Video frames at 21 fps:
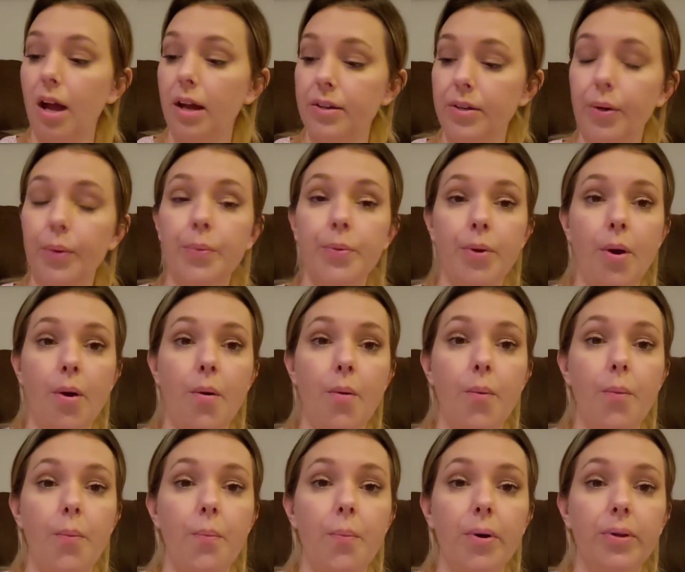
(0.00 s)
I don't
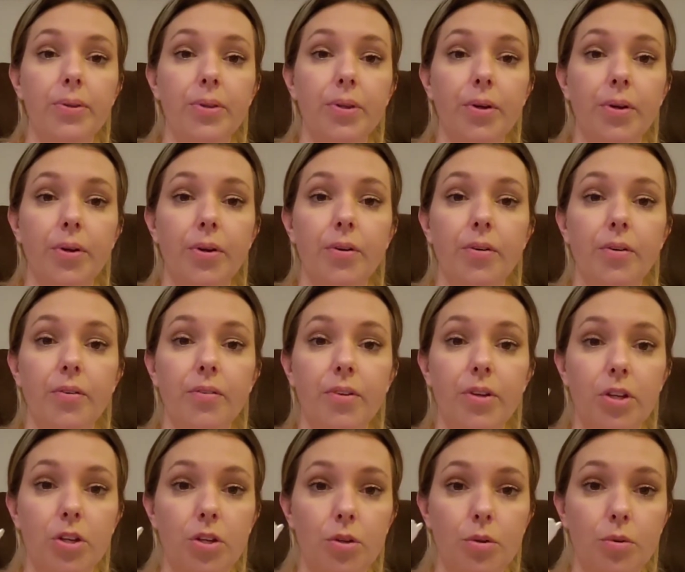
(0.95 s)
know, but
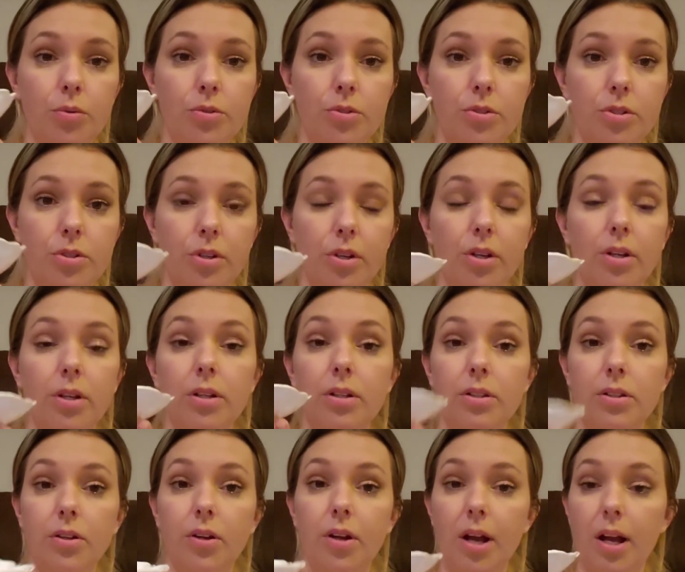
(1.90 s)
they're cute.
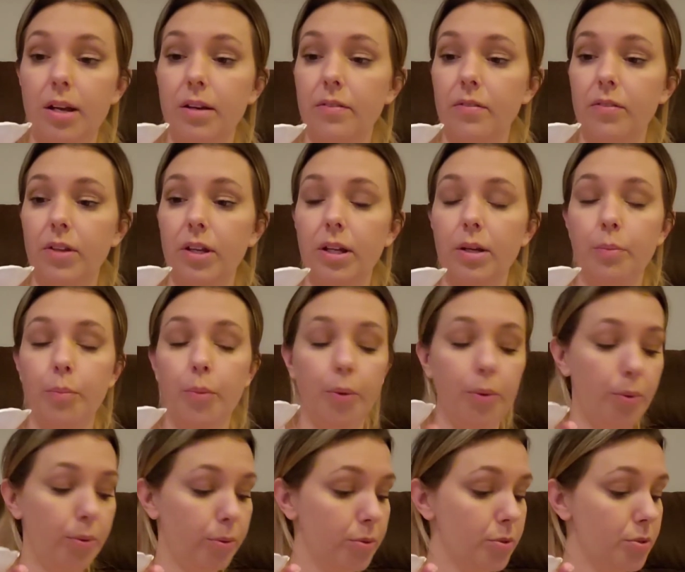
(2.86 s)
They're kind of like
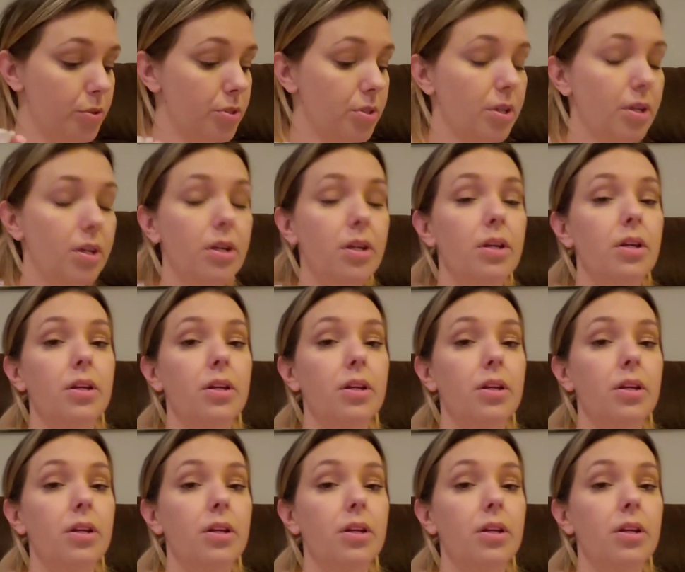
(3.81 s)
bowls.